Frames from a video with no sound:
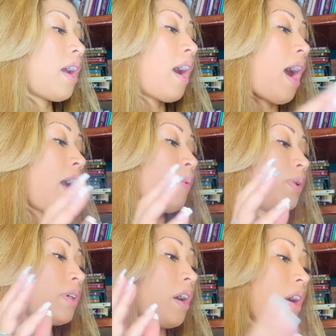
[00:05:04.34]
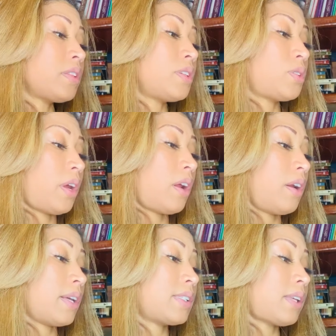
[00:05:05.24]
I will concentrate on
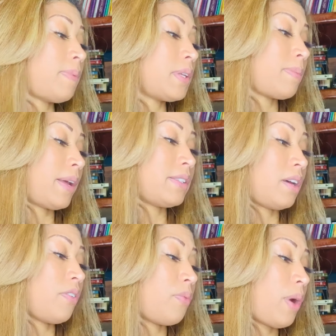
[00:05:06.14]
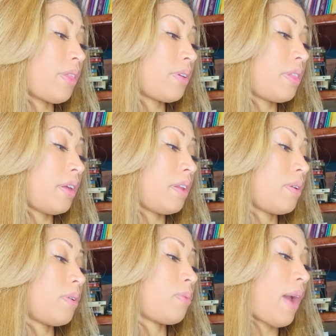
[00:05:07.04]
accepting myself rather
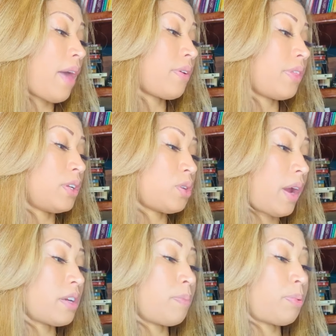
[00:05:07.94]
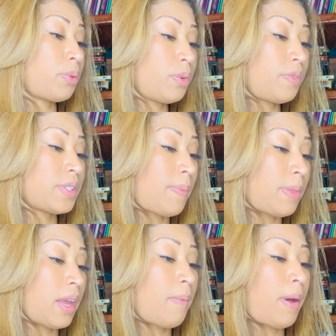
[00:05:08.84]
than trying to prove
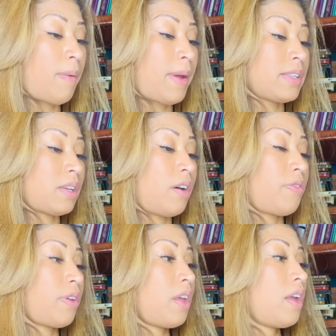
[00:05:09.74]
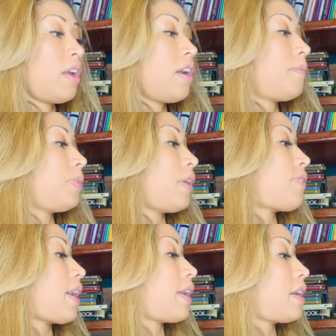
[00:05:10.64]
something about myself. If
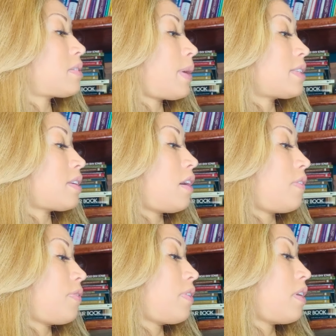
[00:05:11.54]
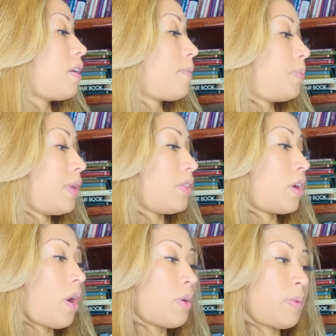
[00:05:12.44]
I catch myself in the
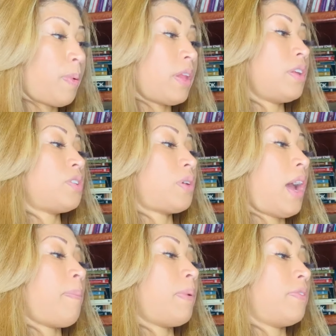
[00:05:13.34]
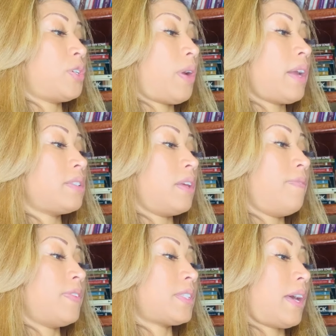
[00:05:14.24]
codependent trap of trying to
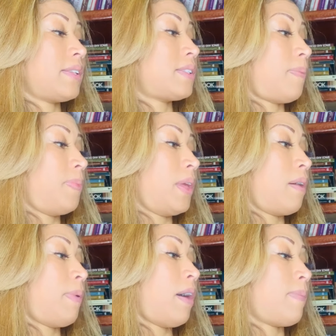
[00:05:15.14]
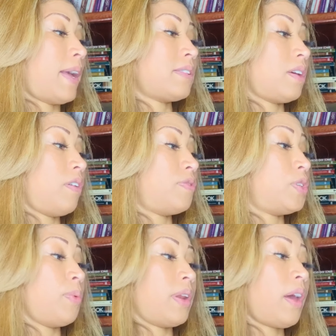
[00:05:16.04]
emphasize something about myself
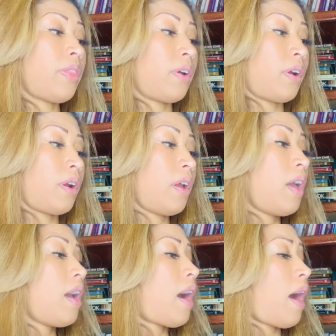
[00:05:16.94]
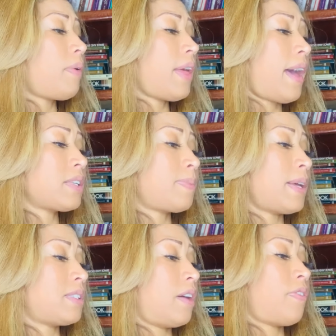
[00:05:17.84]
to another, I will ask
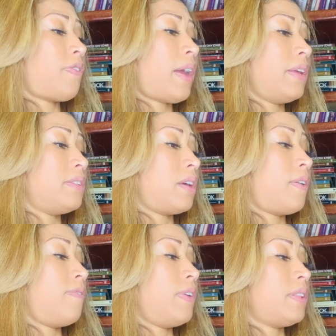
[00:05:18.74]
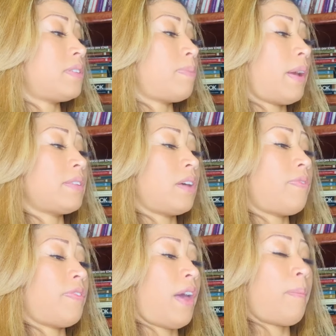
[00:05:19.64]
myself if I need to convince
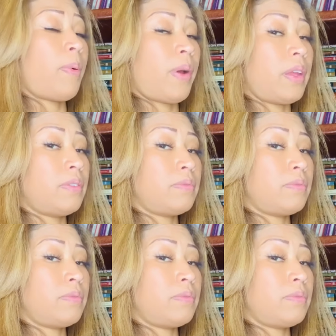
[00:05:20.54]
myself at that point.